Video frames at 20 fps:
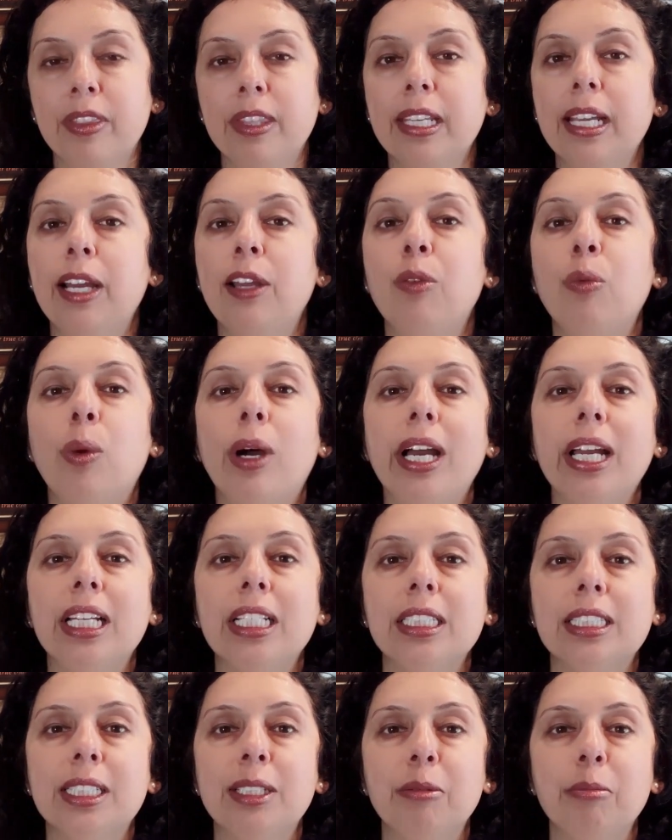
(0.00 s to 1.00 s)
And why
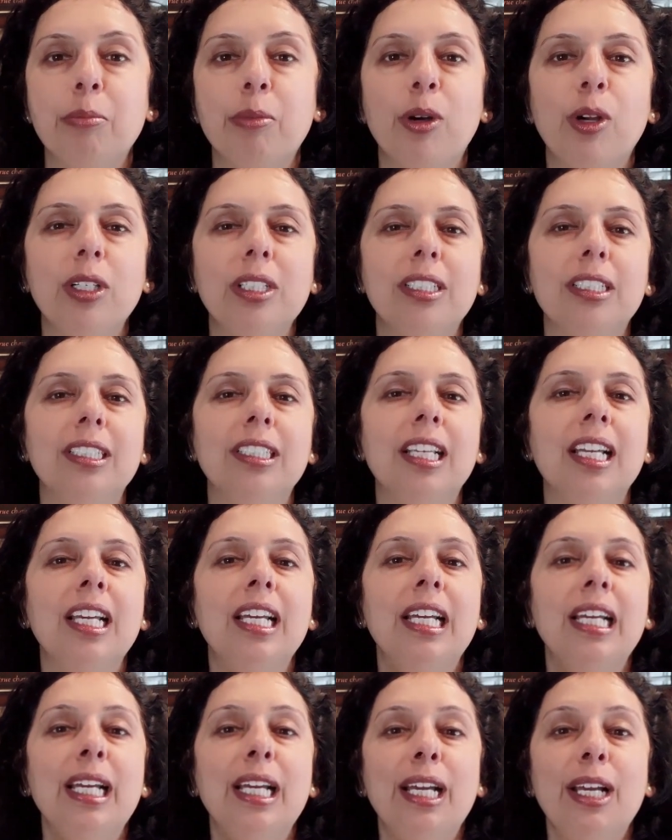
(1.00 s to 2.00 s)
is it important?
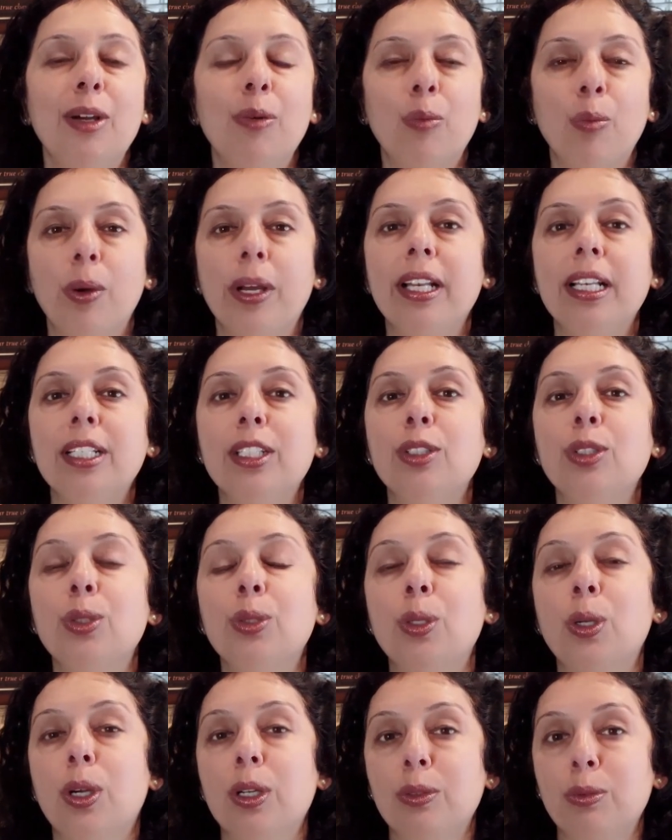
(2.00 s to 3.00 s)
Well, you do
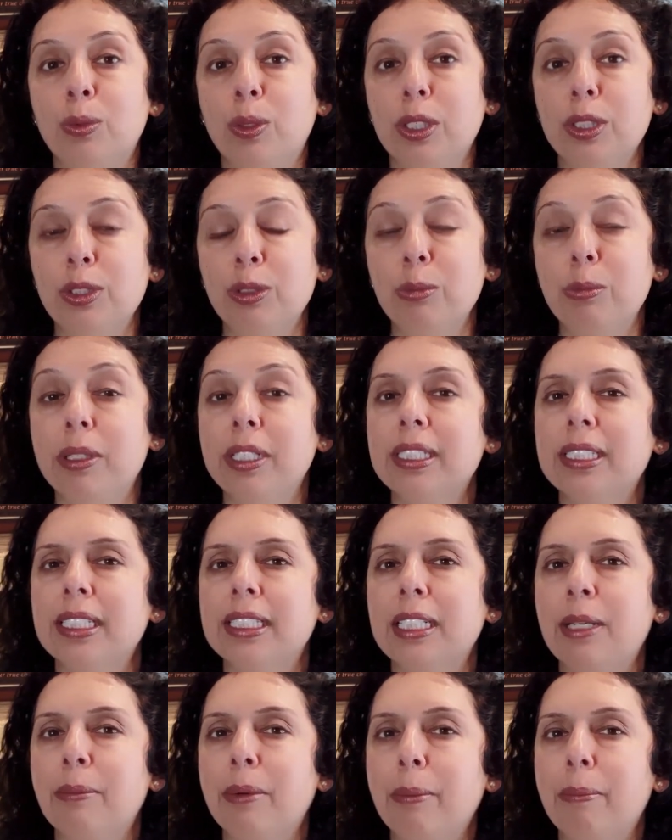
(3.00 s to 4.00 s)
not want to miss, as
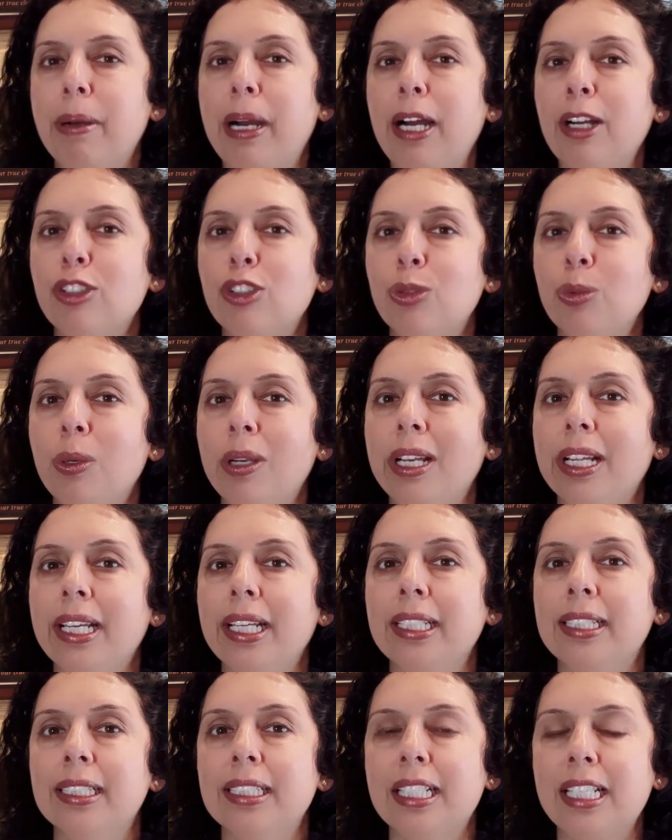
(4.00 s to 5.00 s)
I'm about to lay
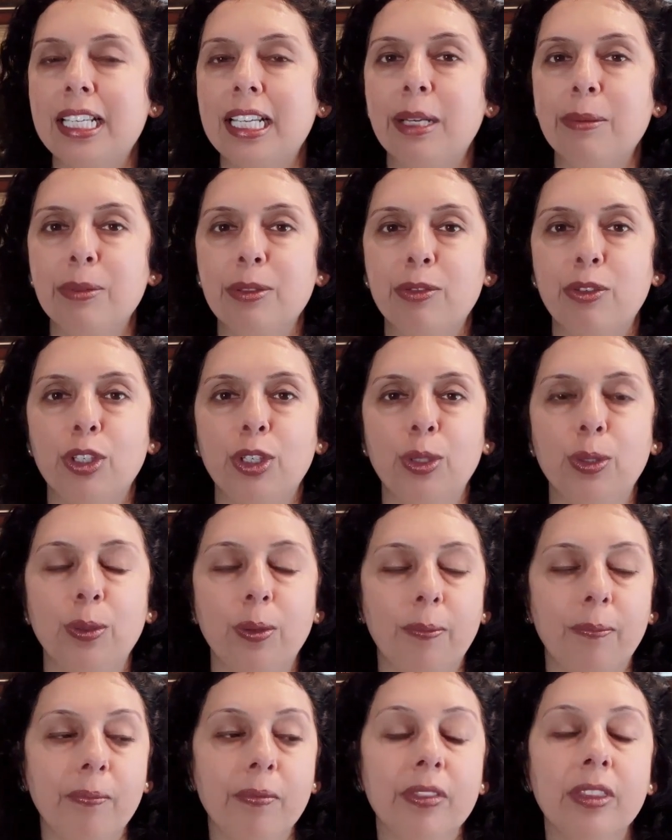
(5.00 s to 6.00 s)
the steps for you.
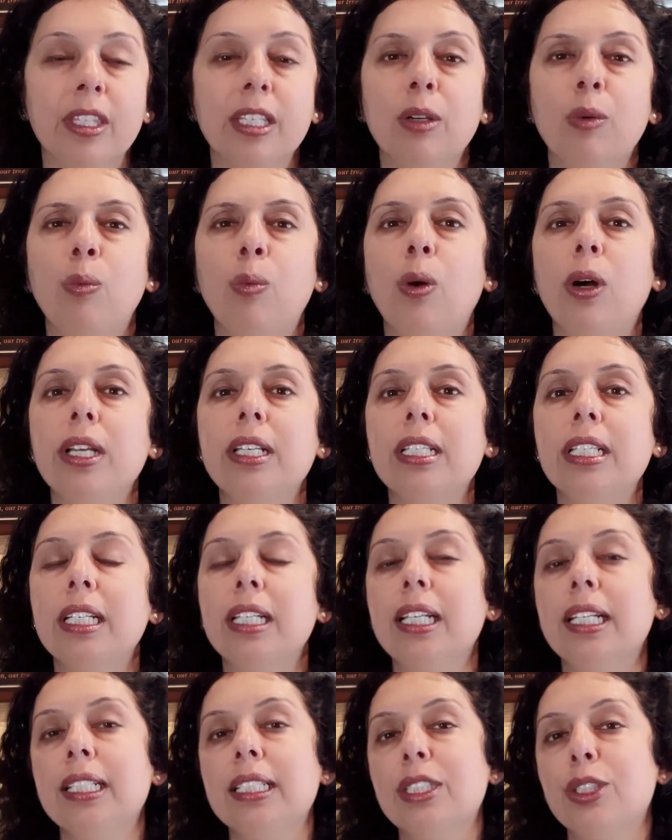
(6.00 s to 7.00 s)
What
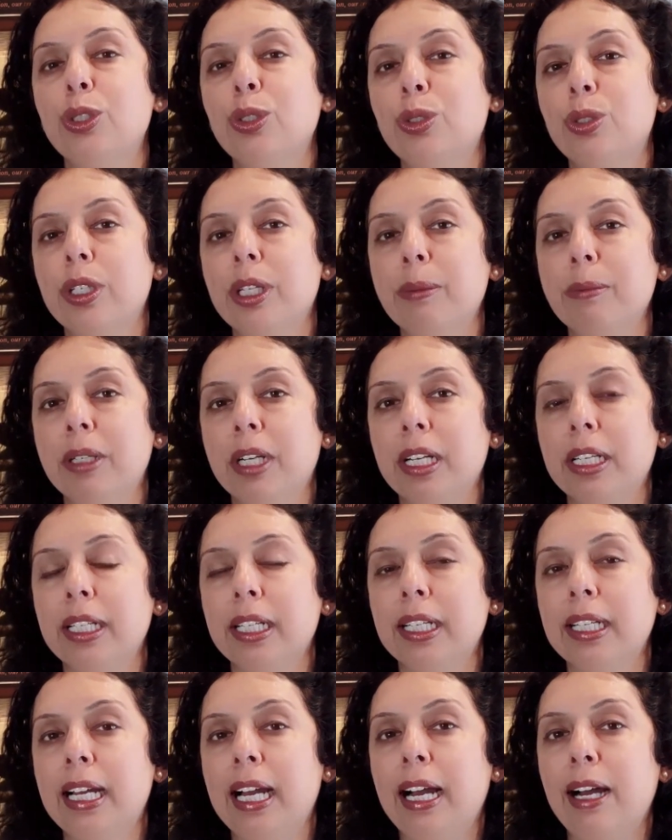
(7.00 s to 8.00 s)
is your dream
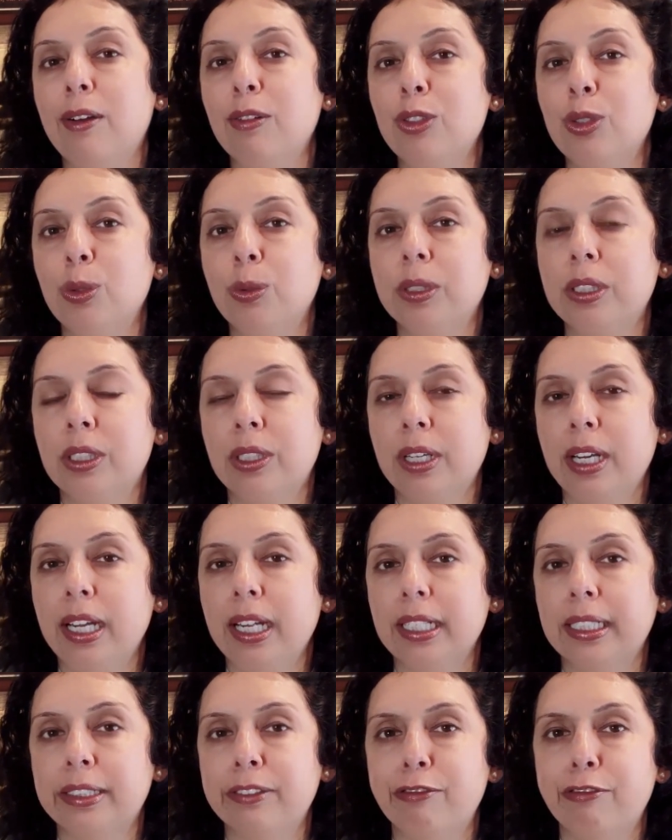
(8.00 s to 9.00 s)
career and how to
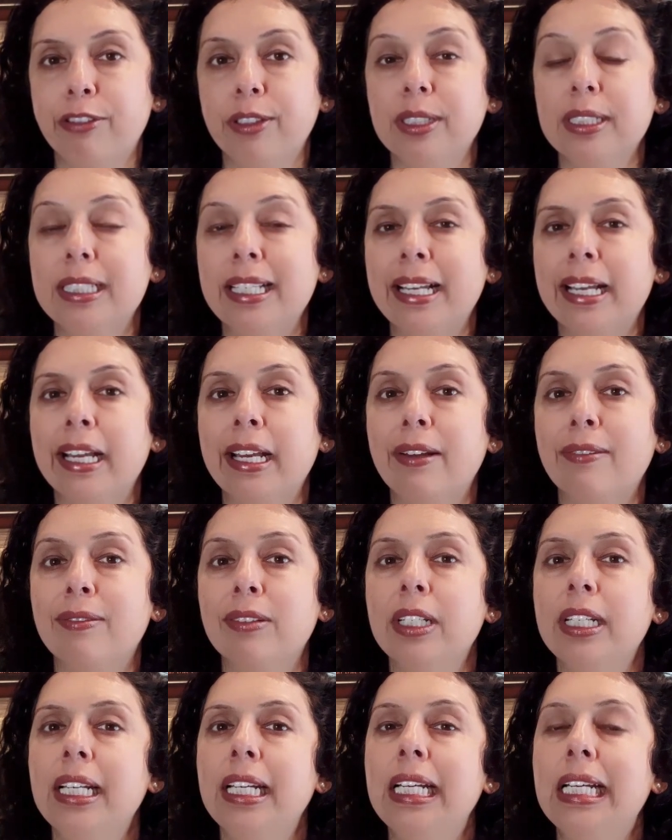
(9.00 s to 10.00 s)
attract? First, have
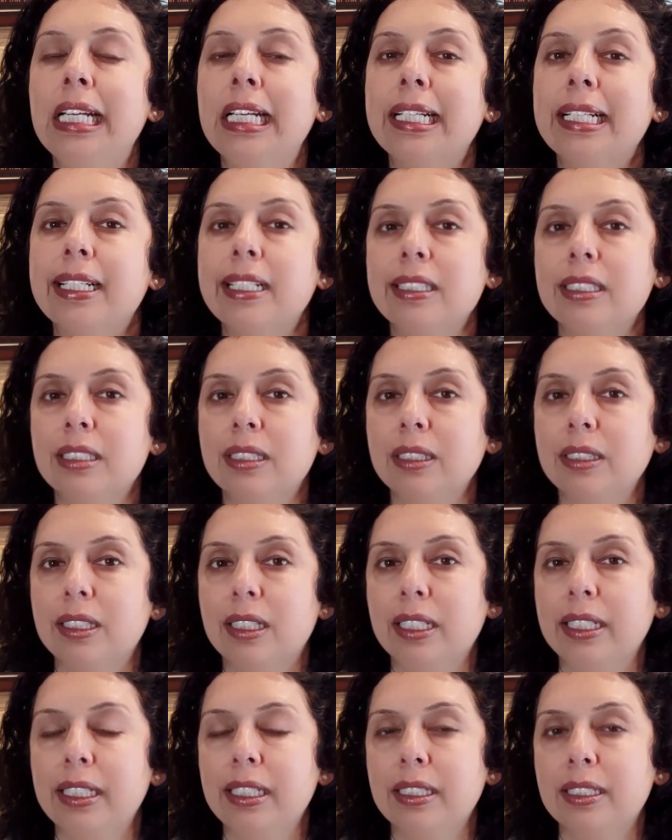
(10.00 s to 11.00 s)
crystal
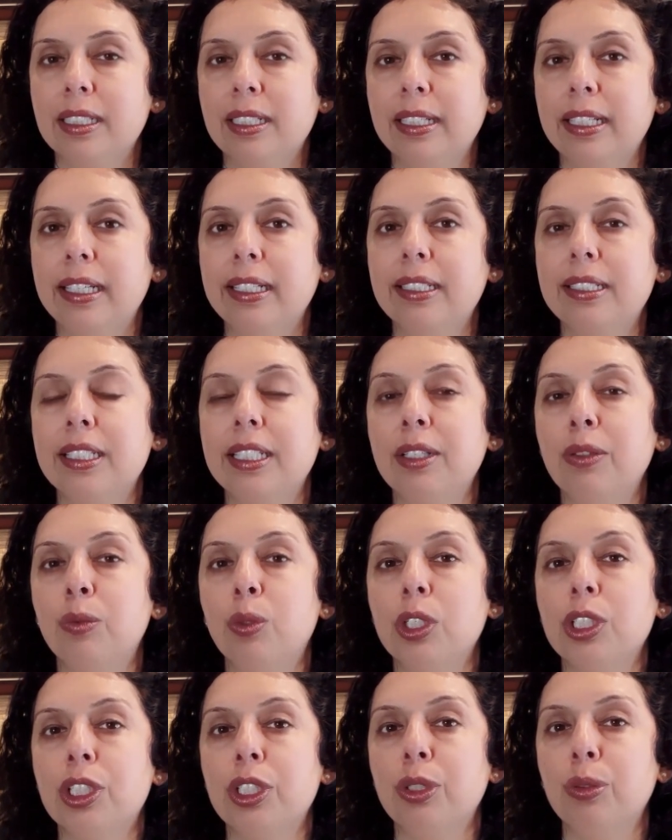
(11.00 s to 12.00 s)
clear clarity
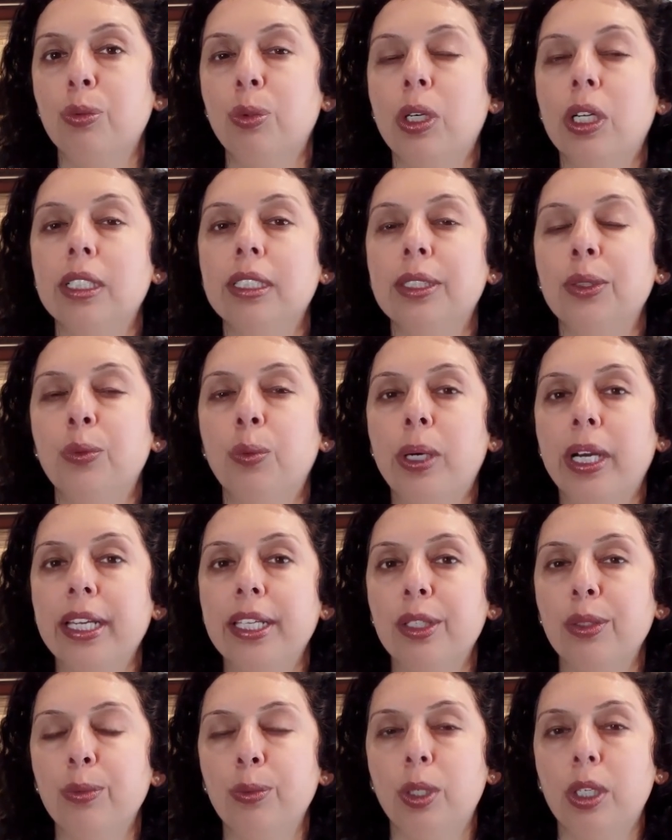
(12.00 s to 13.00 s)
what you want and why
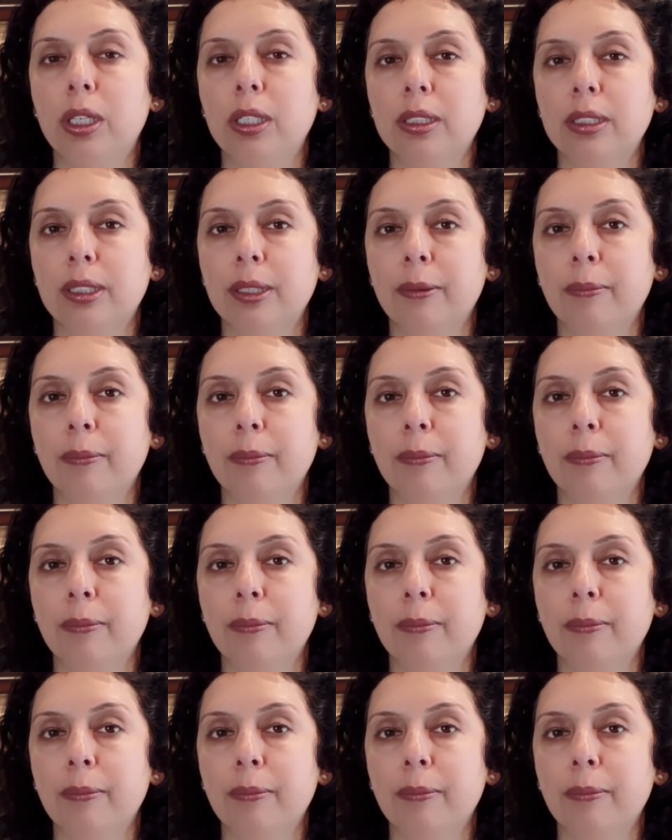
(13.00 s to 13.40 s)
you want.